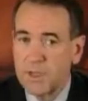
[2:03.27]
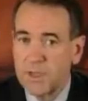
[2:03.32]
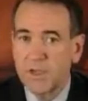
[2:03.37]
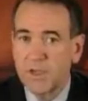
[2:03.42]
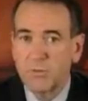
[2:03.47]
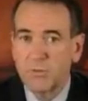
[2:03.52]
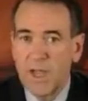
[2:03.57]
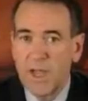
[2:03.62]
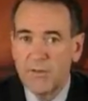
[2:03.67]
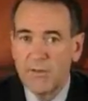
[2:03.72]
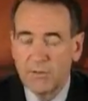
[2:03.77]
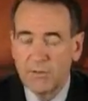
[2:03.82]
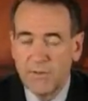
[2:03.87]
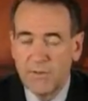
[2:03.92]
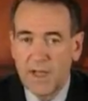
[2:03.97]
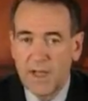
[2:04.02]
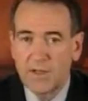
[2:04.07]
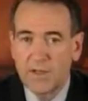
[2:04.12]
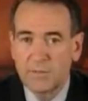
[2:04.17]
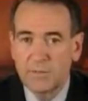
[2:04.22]
Just because we
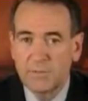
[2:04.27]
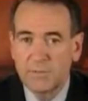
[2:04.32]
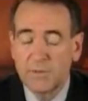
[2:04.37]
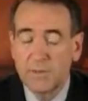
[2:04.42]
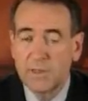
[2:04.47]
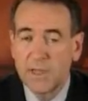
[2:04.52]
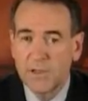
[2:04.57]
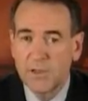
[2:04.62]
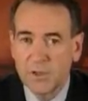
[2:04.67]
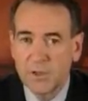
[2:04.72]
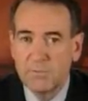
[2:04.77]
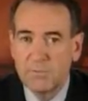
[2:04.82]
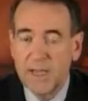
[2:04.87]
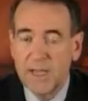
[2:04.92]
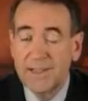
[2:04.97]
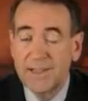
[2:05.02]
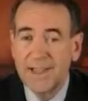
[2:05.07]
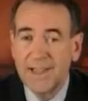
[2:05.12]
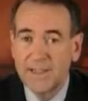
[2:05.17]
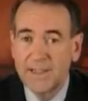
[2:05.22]
haven't found them
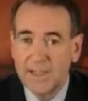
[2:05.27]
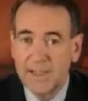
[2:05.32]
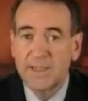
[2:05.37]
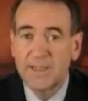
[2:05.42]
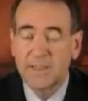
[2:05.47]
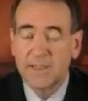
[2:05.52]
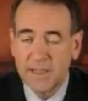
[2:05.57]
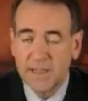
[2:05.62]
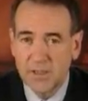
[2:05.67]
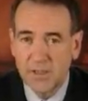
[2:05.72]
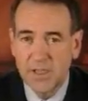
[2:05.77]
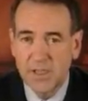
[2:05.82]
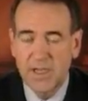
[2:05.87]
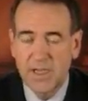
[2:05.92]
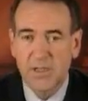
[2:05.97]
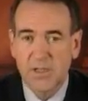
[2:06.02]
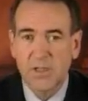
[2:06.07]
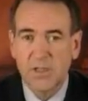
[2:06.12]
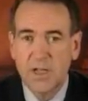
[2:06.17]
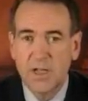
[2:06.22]
doesn't mean they didn't
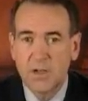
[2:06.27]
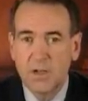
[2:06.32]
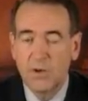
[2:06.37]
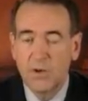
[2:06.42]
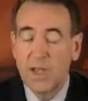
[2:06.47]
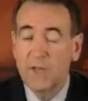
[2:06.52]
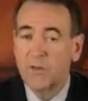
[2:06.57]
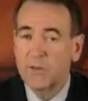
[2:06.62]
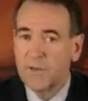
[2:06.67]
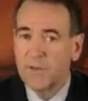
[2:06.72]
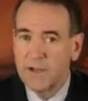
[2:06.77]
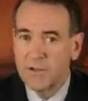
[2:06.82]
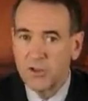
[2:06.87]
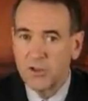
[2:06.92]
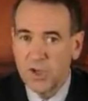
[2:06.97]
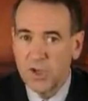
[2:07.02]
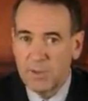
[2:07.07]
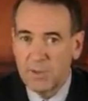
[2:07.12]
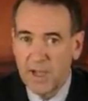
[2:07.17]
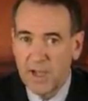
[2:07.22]
exist. We haven't
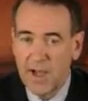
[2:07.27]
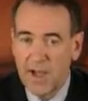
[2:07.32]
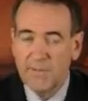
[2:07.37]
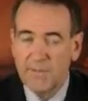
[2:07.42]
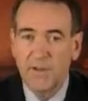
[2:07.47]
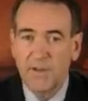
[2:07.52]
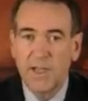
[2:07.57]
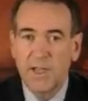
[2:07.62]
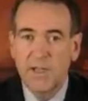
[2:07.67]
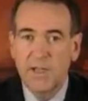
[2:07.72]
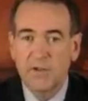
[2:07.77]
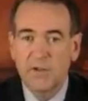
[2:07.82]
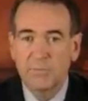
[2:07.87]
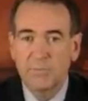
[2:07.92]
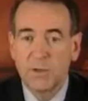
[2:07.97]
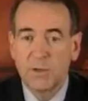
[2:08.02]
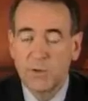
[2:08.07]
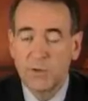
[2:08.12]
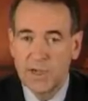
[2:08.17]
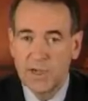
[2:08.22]
found Jimmy Hoffa
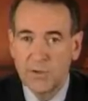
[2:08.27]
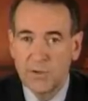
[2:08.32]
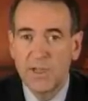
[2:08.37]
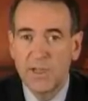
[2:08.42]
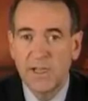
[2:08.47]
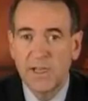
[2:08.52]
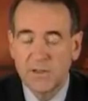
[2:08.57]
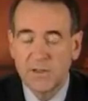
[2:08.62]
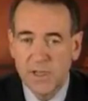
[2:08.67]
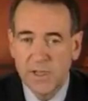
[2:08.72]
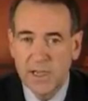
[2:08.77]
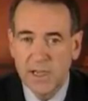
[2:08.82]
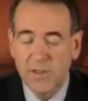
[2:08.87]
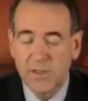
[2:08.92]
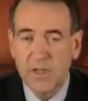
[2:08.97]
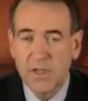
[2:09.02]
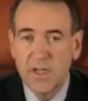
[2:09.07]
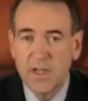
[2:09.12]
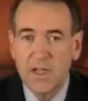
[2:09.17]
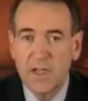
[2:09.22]
either, but we know he
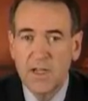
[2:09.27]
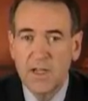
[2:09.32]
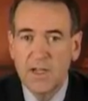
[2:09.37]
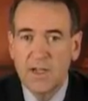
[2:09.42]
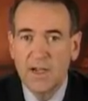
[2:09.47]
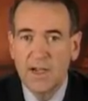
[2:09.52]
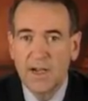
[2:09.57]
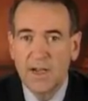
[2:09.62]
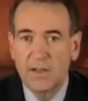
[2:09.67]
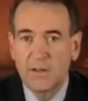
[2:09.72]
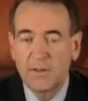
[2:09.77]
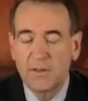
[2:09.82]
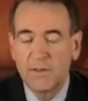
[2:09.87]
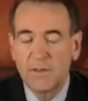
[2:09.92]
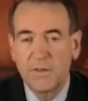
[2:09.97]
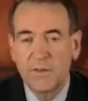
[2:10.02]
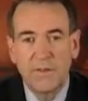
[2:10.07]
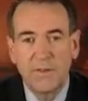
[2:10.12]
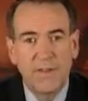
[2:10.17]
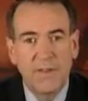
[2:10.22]
exists.
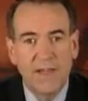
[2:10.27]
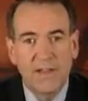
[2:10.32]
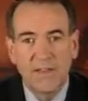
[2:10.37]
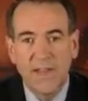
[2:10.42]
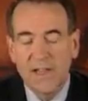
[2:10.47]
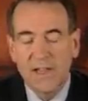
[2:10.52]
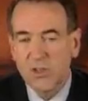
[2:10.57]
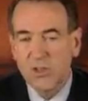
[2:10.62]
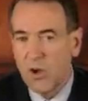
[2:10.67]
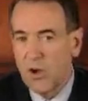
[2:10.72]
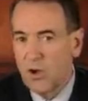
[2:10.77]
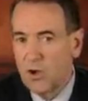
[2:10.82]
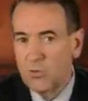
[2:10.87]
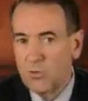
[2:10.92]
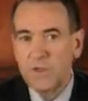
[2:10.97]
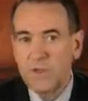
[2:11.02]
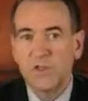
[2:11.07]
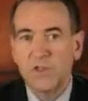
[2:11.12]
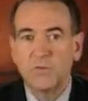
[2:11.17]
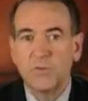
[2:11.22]
That's
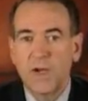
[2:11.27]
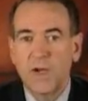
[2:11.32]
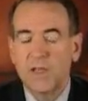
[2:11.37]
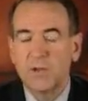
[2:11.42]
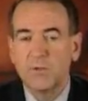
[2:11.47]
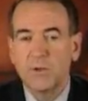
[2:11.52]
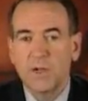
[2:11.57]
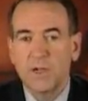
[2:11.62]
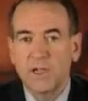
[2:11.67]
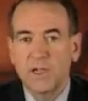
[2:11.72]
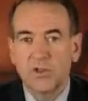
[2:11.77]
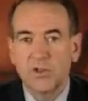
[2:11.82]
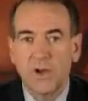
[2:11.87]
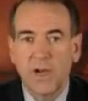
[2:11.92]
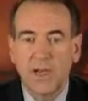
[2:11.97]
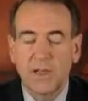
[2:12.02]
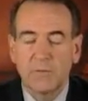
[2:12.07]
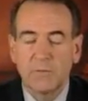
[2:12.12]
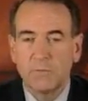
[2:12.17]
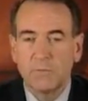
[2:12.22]
always the way that we're
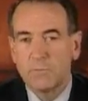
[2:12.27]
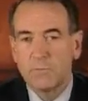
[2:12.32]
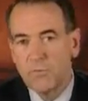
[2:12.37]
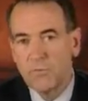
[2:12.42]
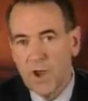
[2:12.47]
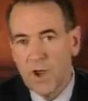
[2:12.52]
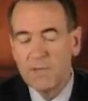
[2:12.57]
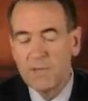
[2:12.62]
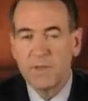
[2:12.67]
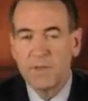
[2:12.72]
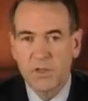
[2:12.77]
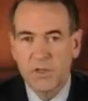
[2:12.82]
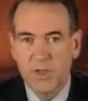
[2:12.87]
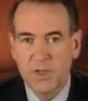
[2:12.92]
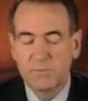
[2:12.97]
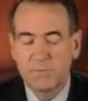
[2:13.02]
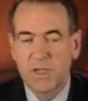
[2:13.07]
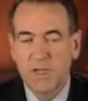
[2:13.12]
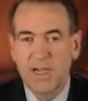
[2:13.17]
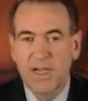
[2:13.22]
going to try to frame
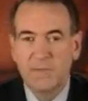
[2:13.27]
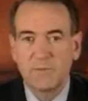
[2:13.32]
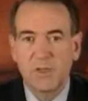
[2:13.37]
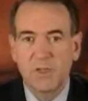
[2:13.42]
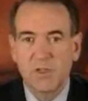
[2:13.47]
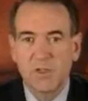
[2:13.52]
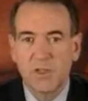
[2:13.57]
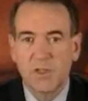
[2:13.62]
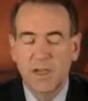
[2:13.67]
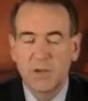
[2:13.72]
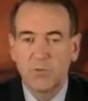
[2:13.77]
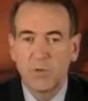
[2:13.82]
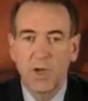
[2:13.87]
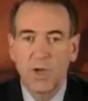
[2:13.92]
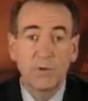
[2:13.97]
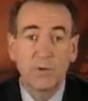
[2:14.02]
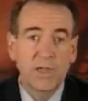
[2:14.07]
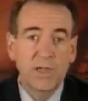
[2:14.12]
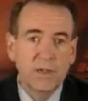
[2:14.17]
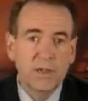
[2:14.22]
this sometimes, is
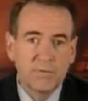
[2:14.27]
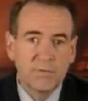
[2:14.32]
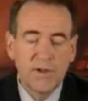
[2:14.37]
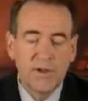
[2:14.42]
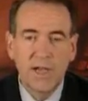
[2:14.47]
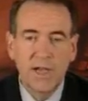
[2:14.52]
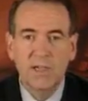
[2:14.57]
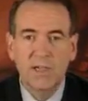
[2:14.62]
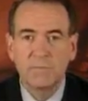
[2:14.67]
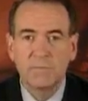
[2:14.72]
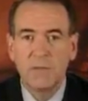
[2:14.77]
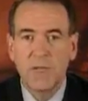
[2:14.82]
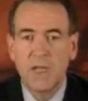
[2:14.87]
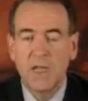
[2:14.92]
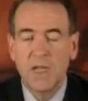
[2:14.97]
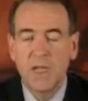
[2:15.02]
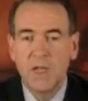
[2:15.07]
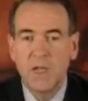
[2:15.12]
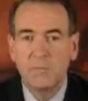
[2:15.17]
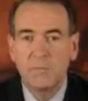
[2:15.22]
that, well, we didn't find
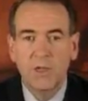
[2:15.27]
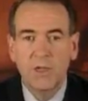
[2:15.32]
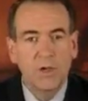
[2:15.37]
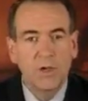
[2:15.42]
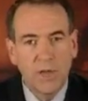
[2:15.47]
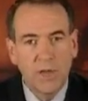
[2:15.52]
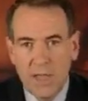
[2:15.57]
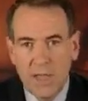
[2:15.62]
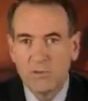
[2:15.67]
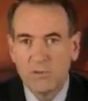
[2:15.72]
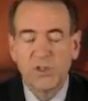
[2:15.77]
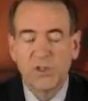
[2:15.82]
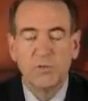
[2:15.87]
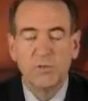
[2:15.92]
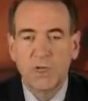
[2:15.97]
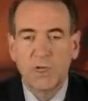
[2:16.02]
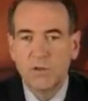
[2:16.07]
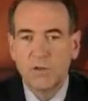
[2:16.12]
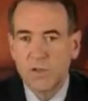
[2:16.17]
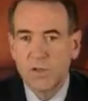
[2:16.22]
them. But, he
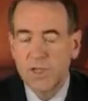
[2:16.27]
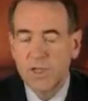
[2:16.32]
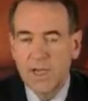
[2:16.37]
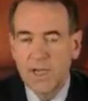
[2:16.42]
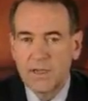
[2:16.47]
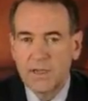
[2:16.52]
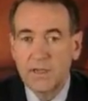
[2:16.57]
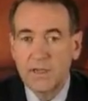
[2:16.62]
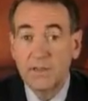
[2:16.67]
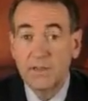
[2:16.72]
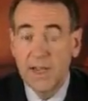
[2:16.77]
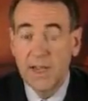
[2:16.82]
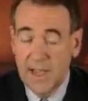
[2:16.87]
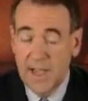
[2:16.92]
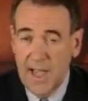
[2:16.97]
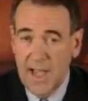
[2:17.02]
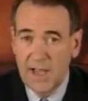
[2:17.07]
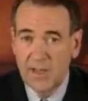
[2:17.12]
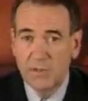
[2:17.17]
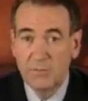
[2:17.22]
was the one who said
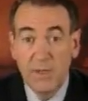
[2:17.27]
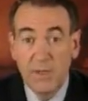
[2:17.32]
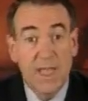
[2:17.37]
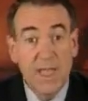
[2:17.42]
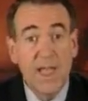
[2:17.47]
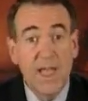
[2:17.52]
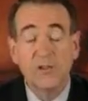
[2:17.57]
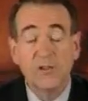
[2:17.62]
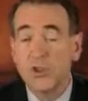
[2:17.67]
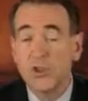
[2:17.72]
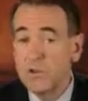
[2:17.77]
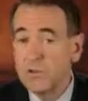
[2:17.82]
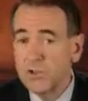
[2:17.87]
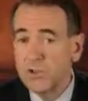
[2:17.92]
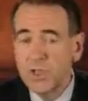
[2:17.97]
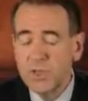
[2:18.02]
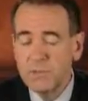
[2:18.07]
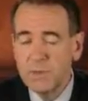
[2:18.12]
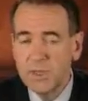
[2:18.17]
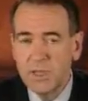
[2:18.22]
that he had them. He has
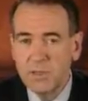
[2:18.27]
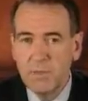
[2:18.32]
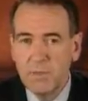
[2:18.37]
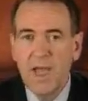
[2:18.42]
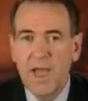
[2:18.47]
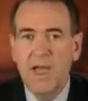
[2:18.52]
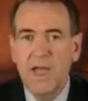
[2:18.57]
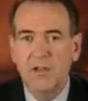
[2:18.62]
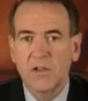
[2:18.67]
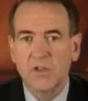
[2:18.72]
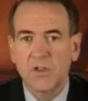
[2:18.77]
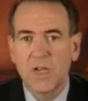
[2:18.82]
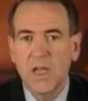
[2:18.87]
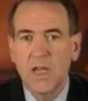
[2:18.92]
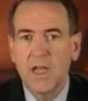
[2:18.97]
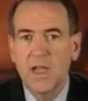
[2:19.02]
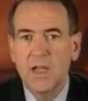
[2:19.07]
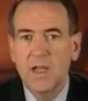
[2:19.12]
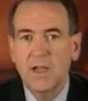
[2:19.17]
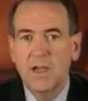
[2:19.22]
used them in the
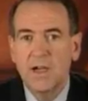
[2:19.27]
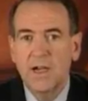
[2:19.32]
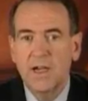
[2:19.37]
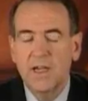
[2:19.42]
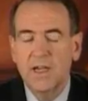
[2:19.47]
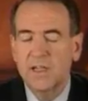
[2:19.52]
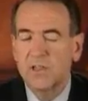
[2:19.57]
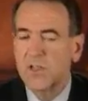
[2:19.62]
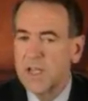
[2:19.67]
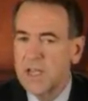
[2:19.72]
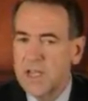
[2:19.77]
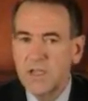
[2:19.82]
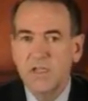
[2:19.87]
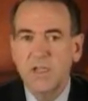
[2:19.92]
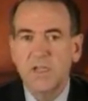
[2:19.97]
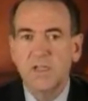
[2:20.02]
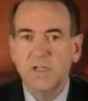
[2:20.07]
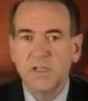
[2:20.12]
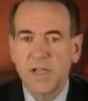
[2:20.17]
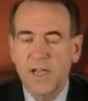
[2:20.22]
past. It's
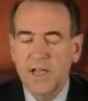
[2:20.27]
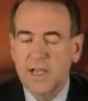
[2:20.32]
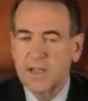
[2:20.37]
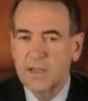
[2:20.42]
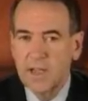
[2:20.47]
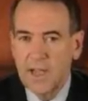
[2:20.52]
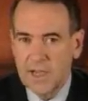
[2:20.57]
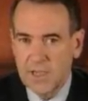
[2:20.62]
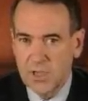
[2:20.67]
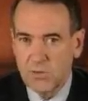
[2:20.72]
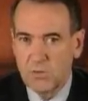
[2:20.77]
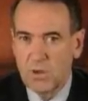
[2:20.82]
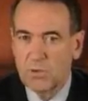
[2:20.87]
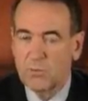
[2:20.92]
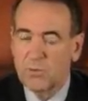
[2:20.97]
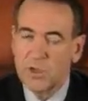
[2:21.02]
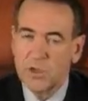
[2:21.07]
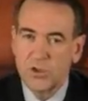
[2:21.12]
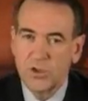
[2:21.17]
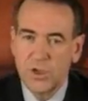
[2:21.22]
easy to
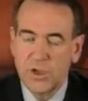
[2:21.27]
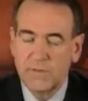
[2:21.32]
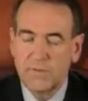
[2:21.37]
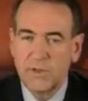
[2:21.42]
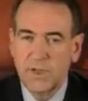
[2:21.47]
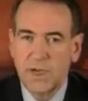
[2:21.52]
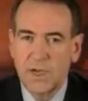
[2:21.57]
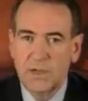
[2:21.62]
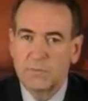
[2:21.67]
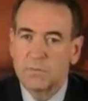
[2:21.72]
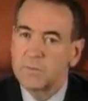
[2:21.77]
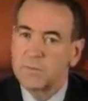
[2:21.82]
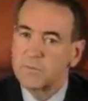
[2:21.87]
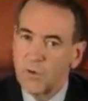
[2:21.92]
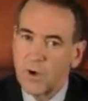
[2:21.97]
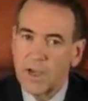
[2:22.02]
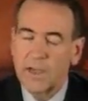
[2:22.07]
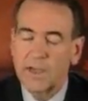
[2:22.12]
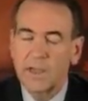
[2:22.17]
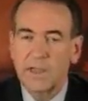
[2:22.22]
second-guess what we should have
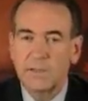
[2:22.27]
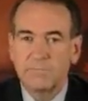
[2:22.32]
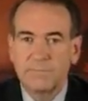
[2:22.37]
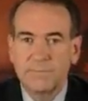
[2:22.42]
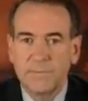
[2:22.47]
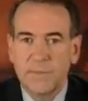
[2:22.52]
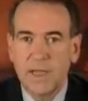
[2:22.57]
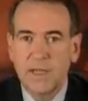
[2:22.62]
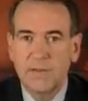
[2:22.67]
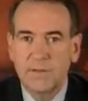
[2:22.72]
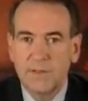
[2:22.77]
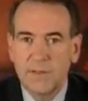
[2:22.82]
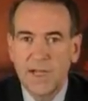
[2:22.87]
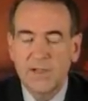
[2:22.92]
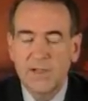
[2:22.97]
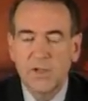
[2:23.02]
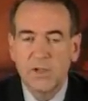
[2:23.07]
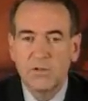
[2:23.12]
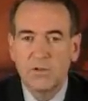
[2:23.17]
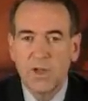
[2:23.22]
done. Frankly,
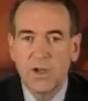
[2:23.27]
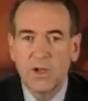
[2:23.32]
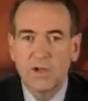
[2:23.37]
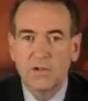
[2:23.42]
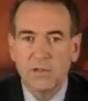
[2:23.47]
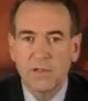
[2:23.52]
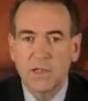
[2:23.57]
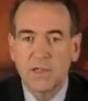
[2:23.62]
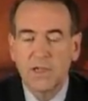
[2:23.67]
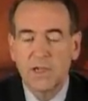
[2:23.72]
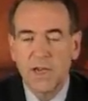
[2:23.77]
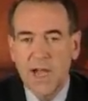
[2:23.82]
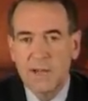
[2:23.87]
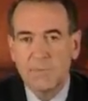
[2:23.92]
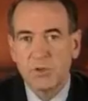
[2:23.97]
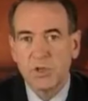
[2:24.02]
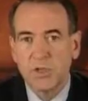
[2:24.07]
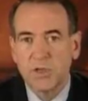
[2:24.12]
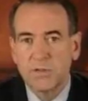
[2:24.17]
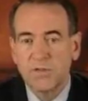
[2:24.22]
that's no longer a
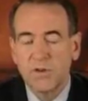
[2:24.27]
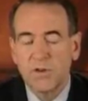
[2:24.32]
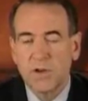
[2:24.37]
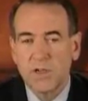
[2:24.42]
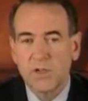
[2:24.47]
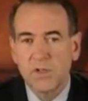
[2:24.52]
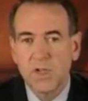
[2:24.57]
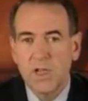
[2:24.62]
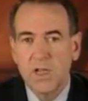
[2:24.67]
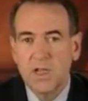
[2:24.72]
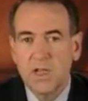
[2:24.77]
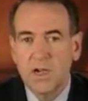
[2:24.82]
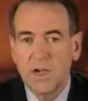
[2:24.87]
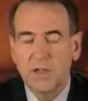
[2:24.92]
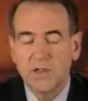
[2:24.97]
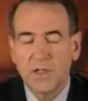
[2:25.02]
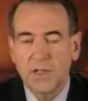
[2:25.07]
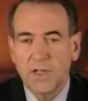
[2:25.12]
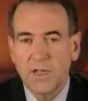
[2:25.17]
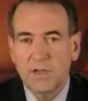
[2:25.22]
good option for us,
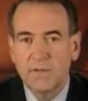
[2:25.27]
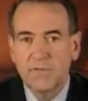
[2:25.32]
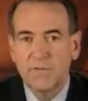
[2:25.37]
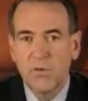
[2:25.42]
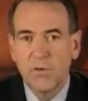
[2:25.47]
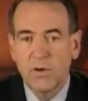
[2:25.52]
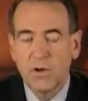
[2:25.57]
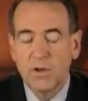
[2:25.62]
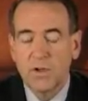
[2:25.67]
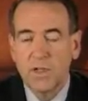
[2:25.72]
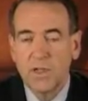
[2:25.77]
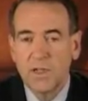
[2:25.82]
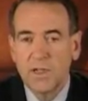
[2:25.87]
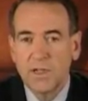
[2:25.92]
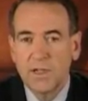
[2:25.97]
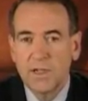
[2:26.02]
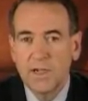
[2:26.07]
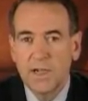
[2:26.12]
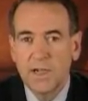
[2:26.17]
other than for